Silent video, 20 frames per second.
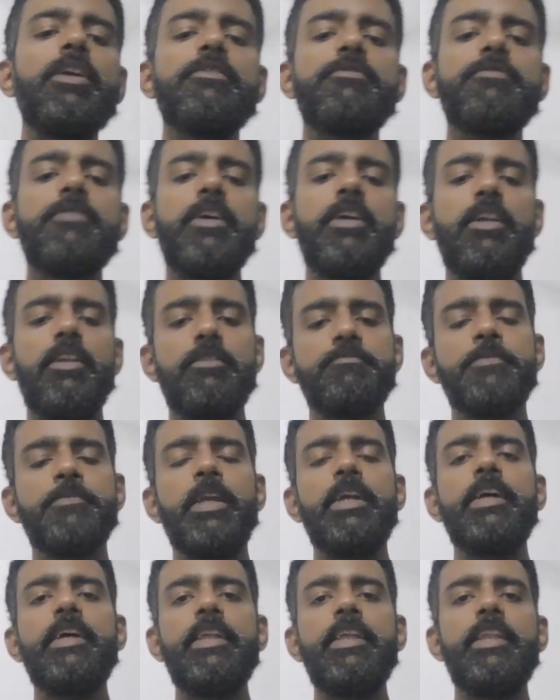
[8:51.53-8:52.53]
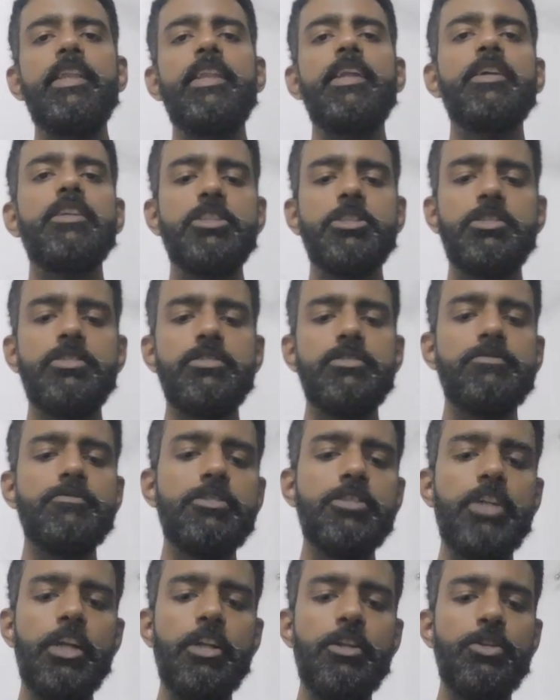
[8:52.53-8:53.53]
a file. Let us
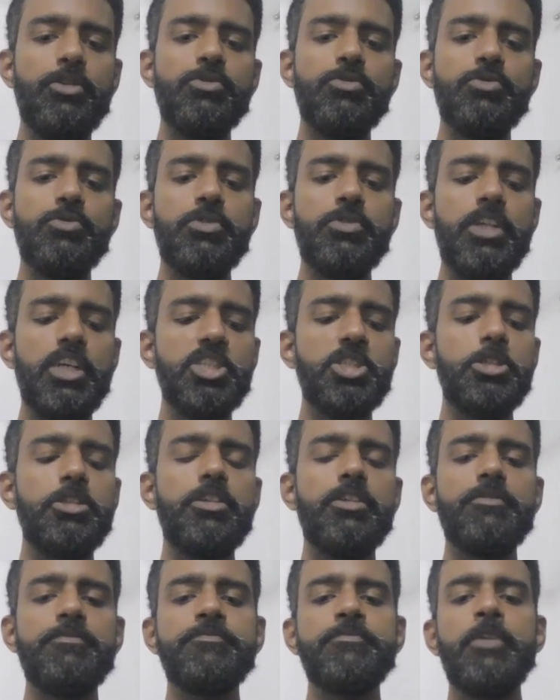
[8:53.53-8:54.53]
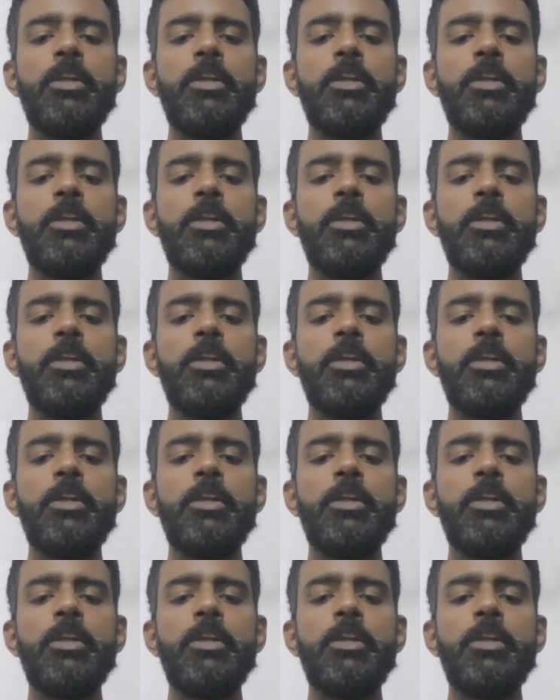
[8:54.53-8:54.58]
try to test it.